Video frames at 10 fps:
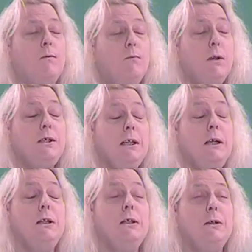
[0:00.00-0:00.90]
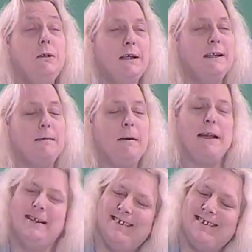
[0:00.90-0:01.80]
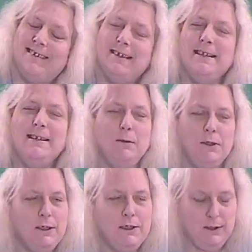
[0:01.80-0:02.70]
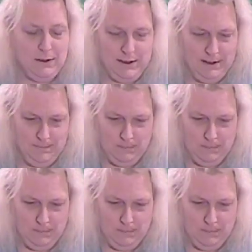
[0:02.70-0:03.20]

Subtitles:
First thing, good news and some bad news. Let's start with the good news.